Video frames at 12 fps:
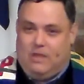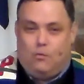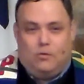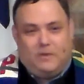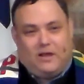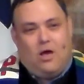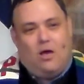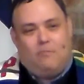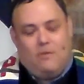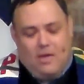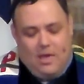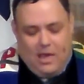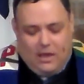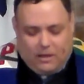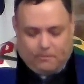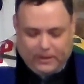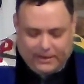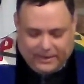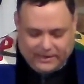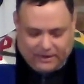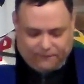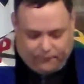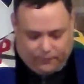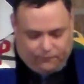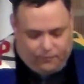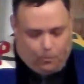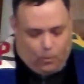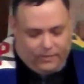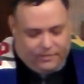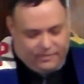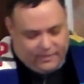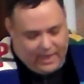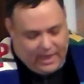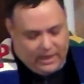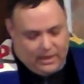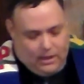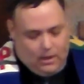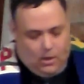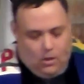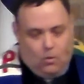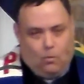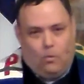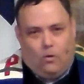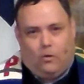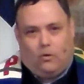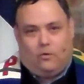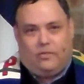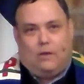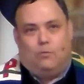They would become completely different from what they were.